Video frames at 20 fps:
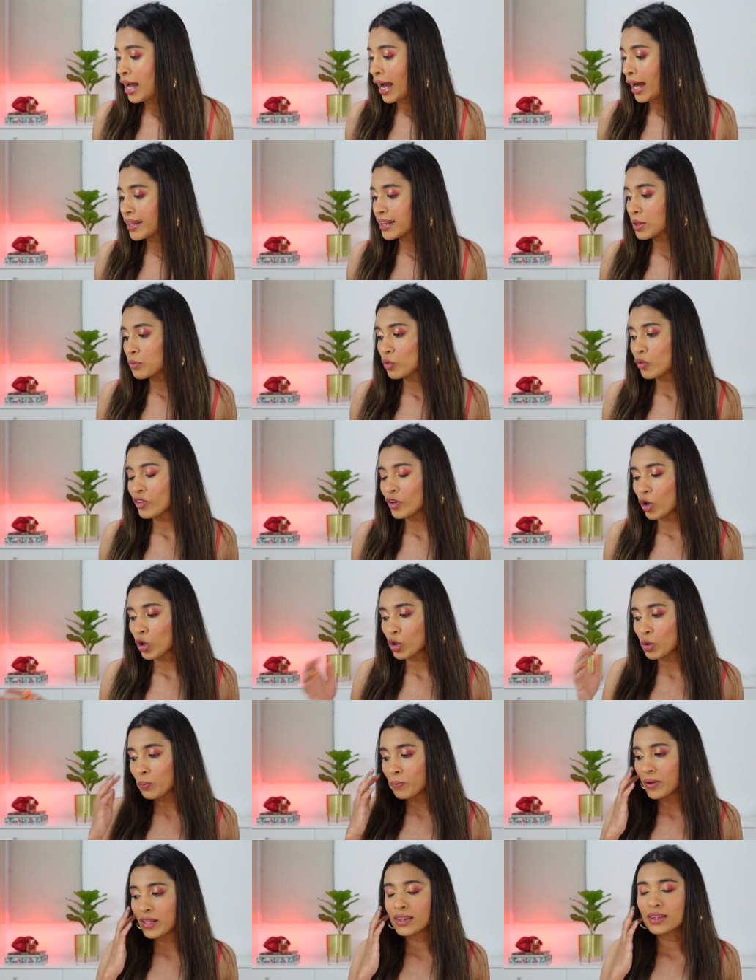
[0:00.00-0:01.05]
And then moving on
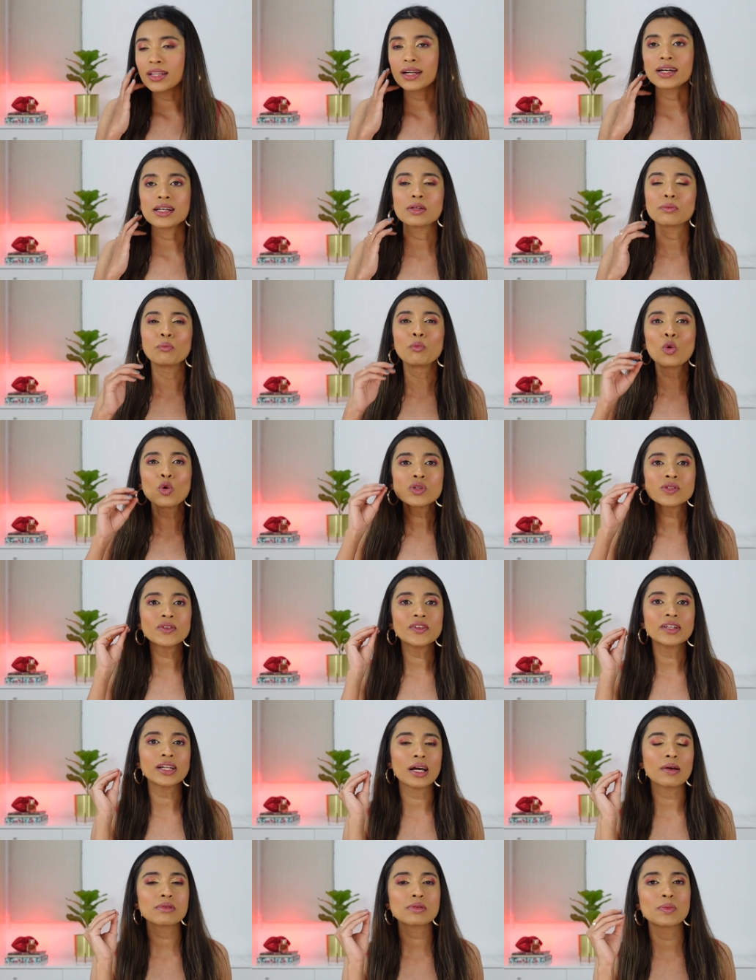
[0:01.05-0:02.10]
to Myntra. Most of the
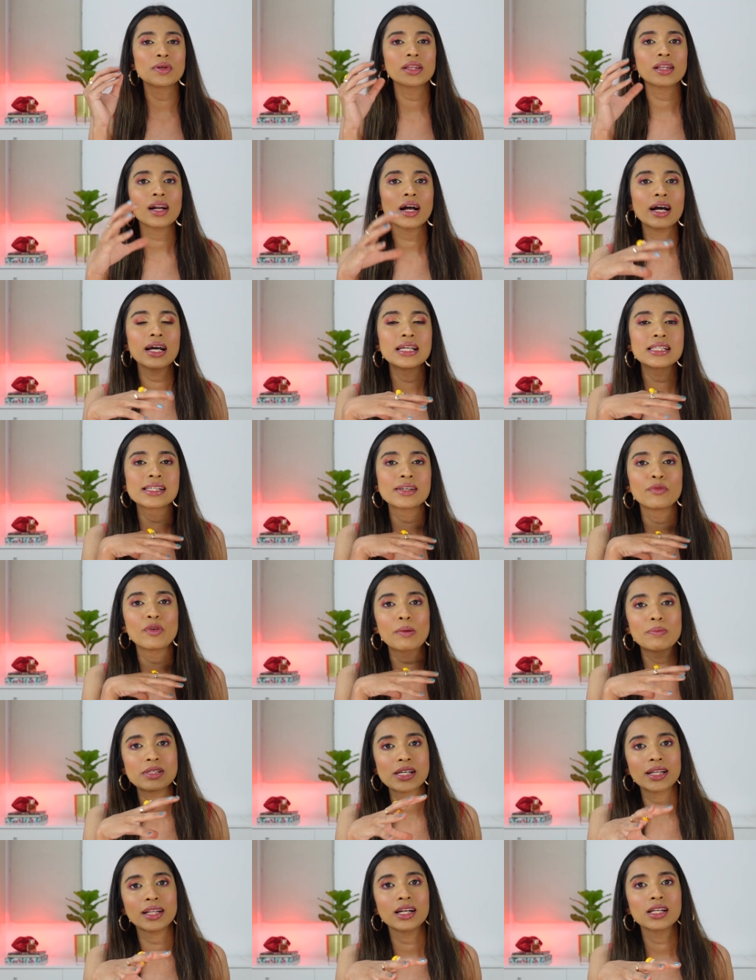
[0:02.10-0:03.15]
times Myntra is a
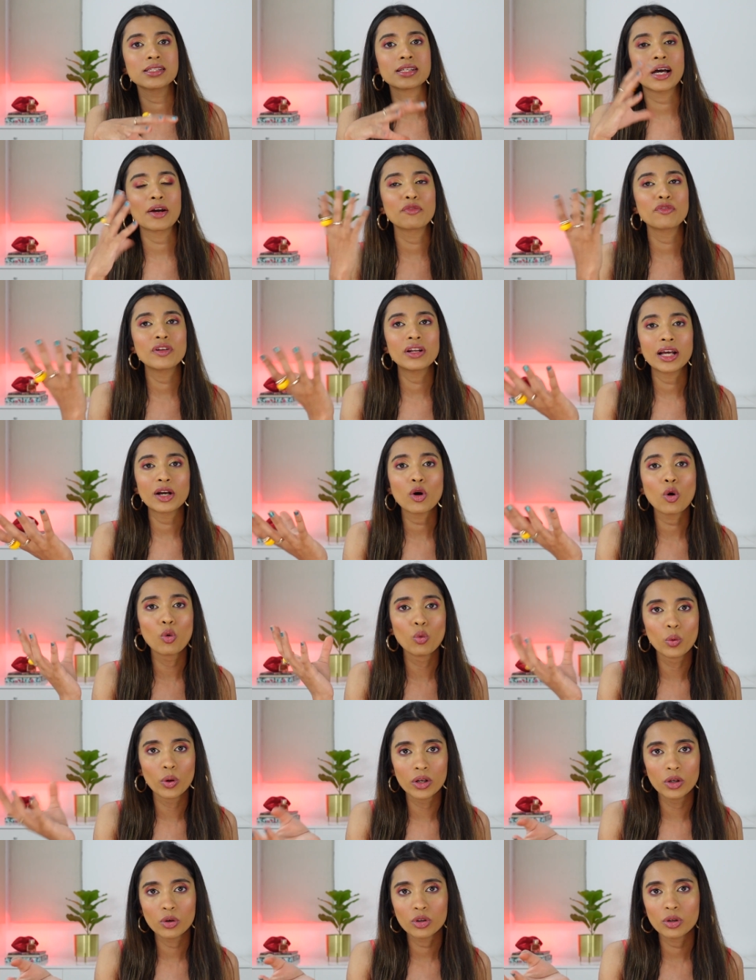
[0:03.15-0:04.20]
website that is, I feel like,
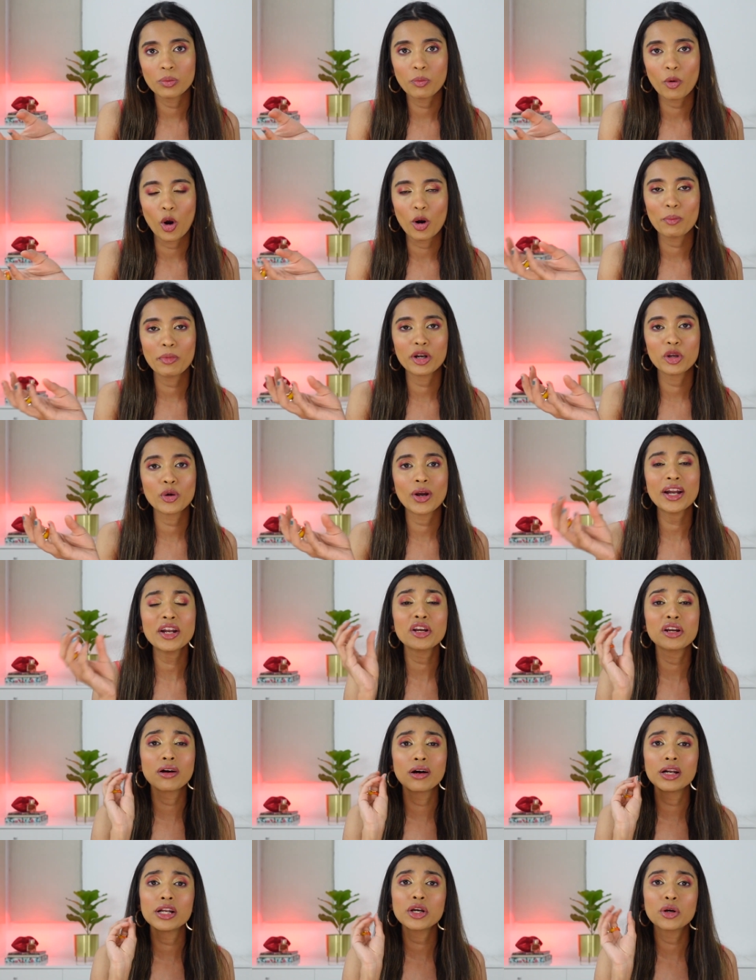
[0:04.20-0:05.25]
overlooked upon, but you get
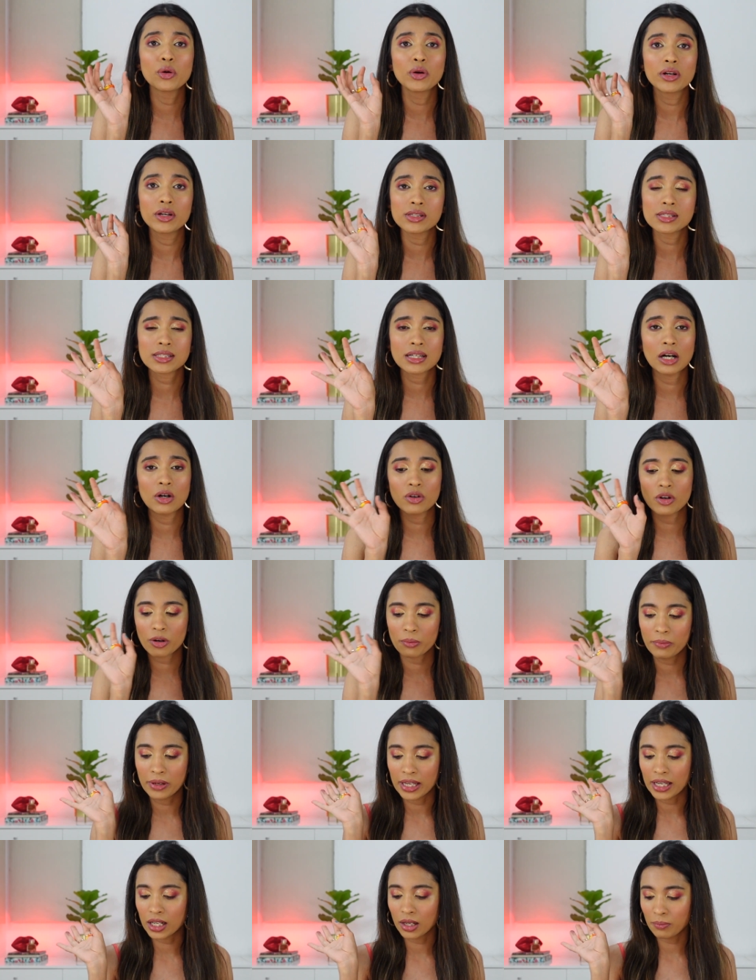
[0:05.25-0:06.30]
really good discount on
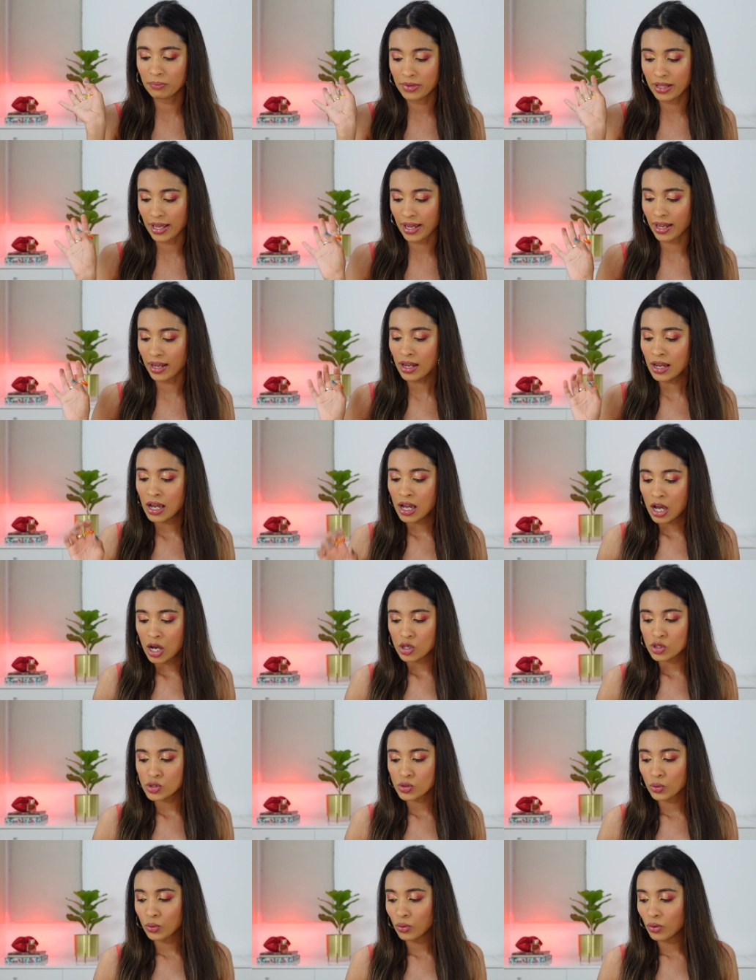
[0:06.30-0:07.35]
makeup there.
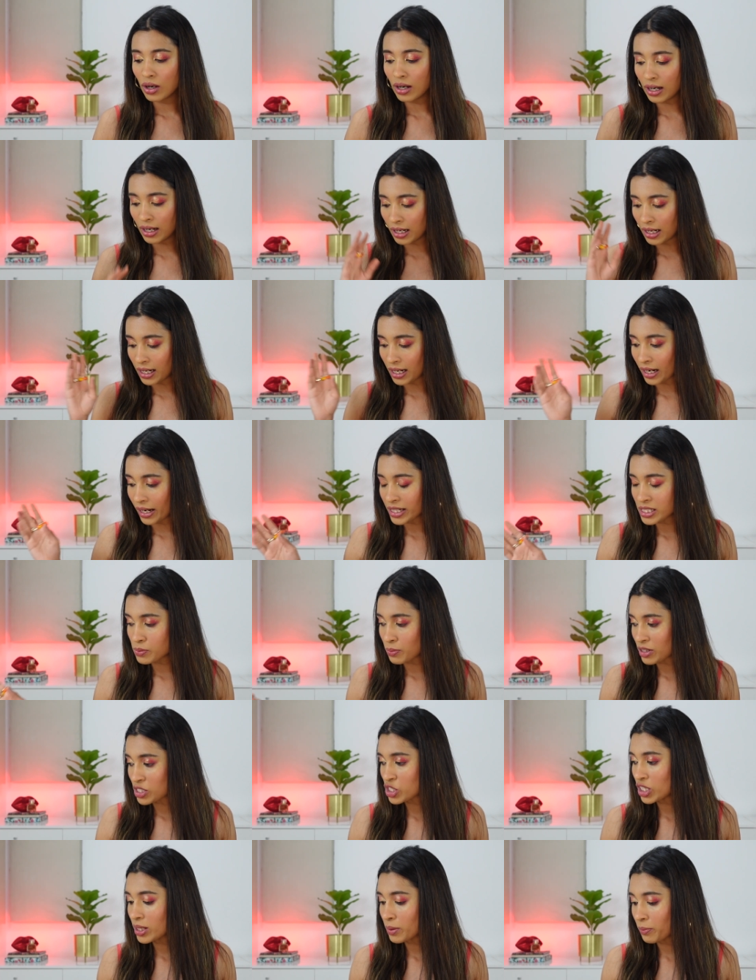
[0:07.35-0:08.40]
So I
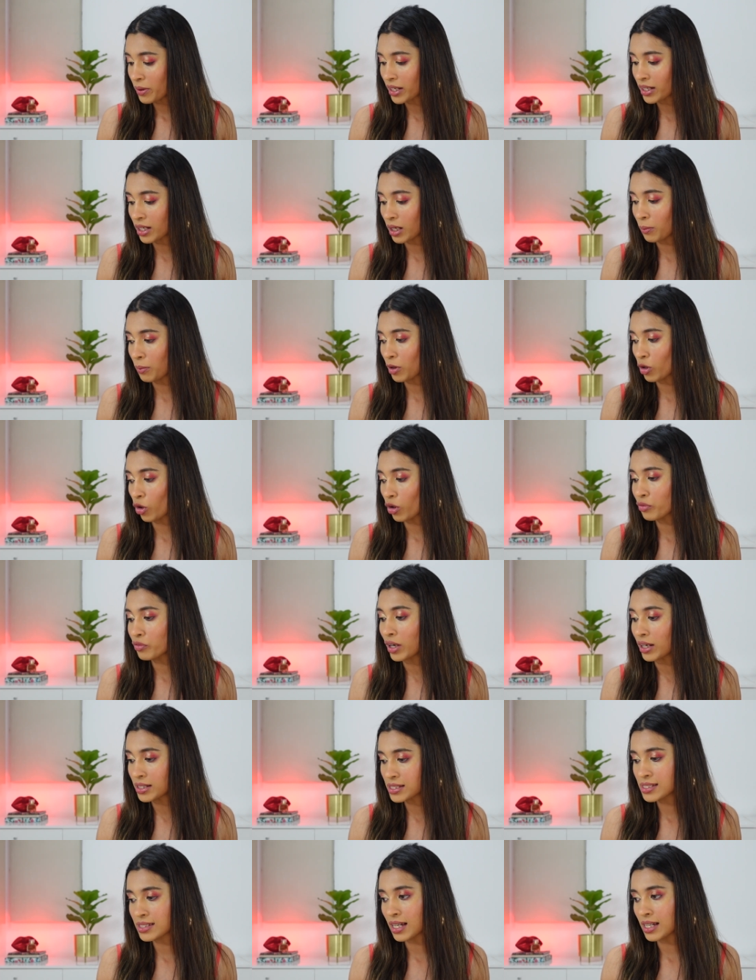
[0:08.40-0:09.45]
especially picked up a lot of
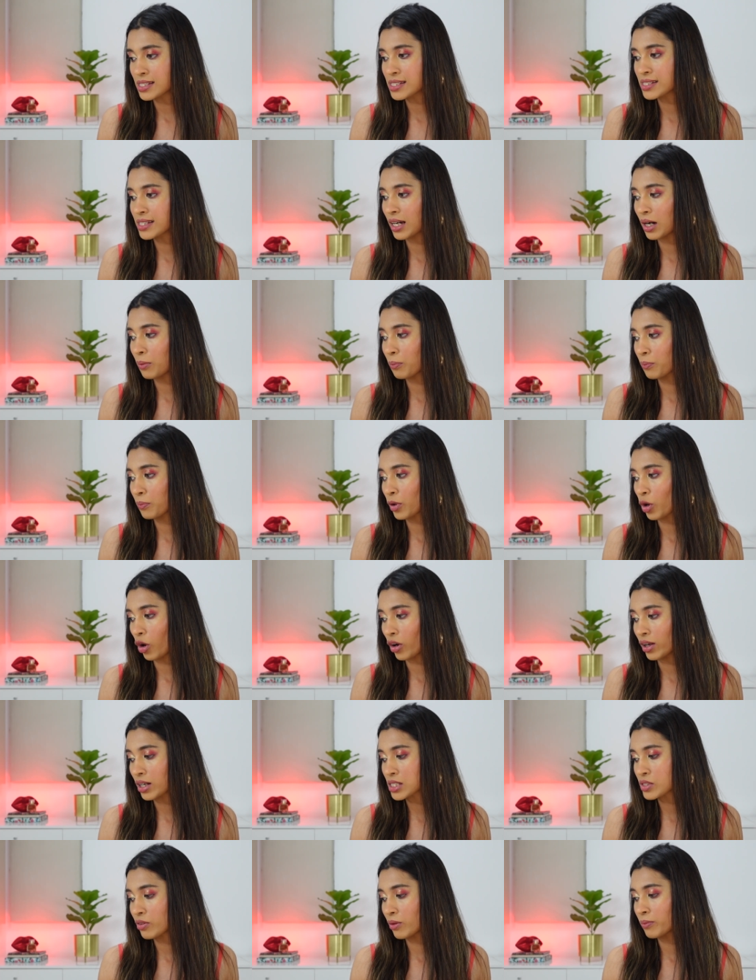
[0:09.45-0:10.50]
Anastasia
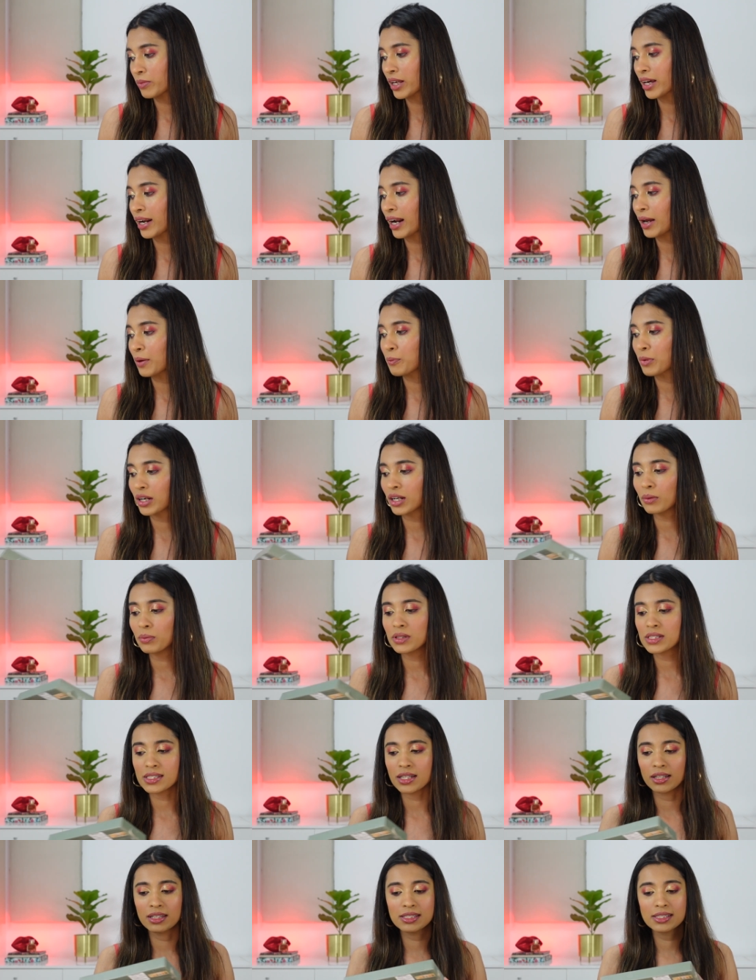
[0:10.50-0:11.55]
products from there. I picked up
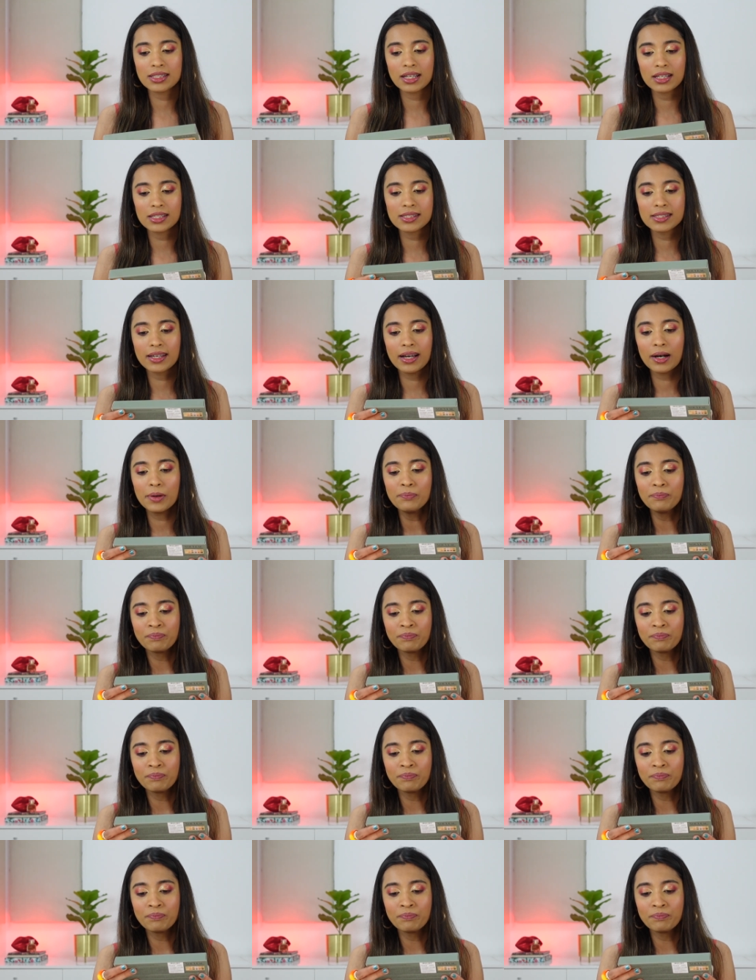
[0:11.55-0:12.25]
this Anastasia